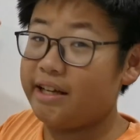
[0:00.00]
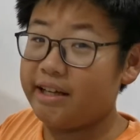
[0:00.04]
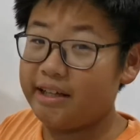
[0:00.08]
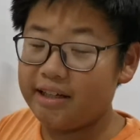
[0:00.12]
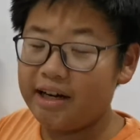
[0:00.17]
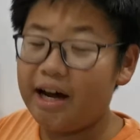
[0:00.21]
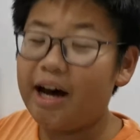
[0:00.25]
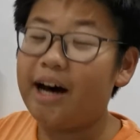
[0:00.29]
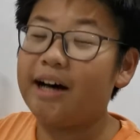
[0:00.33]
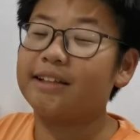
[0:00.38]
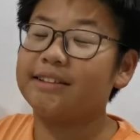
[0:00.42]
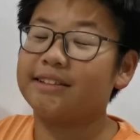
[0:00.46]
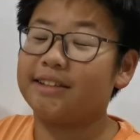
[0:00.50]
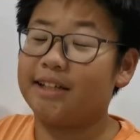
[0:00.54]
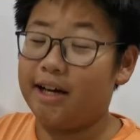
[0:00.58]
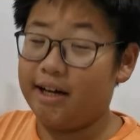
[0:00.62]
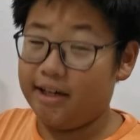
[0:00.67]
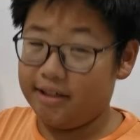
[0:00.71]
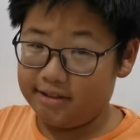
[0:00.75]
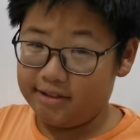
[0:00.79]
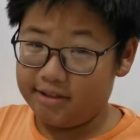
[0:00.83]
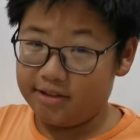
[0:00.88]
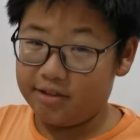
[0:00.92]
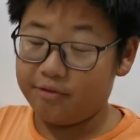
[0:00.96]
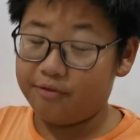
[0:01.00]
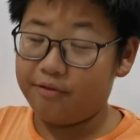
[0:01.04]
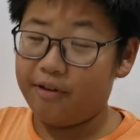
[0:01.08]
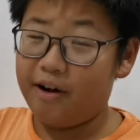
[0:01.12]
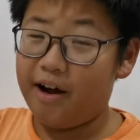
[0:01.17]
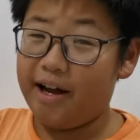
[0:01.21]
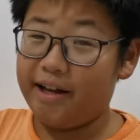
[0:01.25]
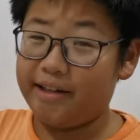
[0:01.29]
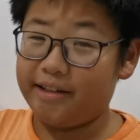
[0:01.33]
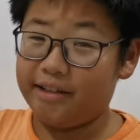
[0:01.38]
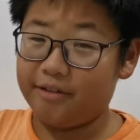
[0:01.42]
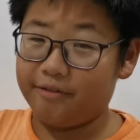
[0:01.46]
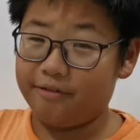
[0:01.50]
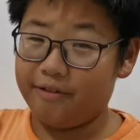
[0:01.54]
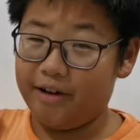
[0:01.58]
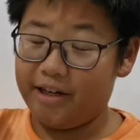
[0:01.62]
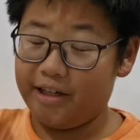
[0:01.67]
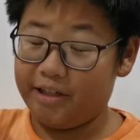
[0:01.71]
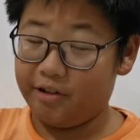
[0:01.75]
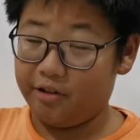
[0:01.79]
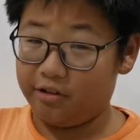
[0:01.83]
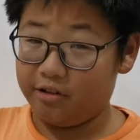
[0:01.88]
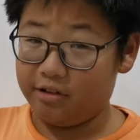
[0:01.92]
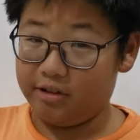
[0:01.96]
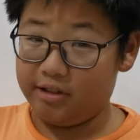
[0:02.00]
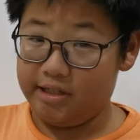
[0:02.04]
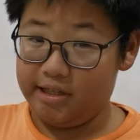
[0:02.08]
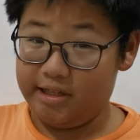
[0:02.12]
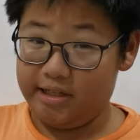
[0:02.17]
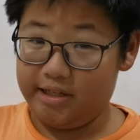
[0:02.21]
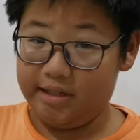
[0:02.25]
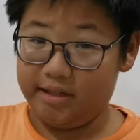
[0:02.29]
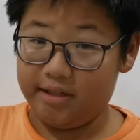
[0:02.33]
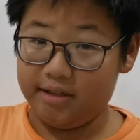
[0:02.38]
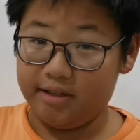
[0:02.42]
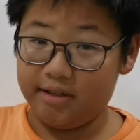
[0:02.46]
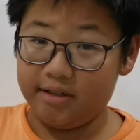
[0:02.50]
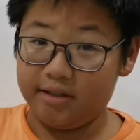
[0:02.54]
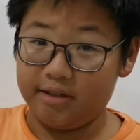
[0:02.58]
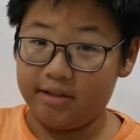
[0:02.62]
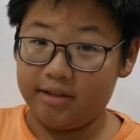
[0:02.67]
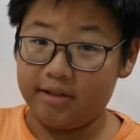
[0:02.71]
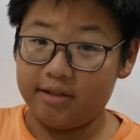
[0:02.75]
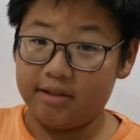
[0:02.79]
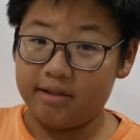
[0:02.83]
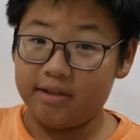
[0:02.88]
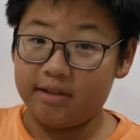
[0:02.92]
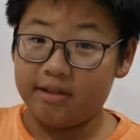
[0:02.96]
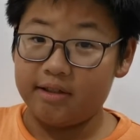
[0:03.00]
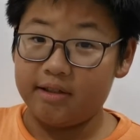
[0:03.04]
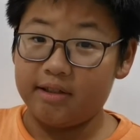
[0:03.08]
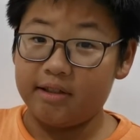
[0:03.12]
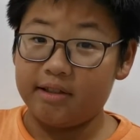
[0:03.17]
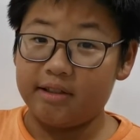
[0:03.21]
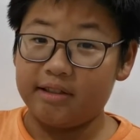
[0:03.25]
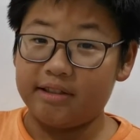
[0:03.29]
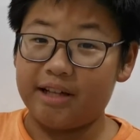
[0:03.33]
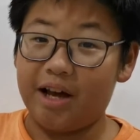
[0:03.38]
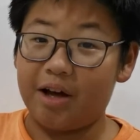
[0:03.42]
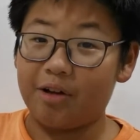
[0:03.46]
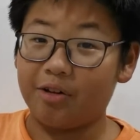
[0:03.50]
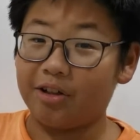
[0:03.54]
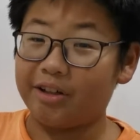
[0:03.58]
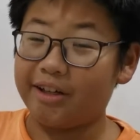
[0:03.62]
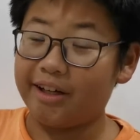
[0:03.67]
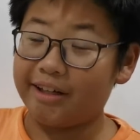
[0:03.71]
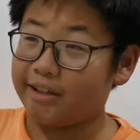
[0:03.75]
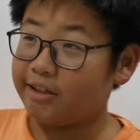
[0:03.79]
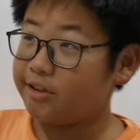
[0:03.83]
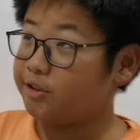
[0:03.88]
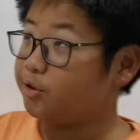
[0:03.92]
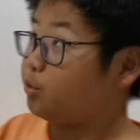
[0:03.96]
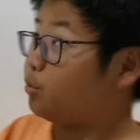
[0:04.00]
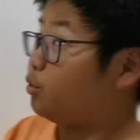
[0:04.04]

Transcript: It asks us to find the value of D. Now look at the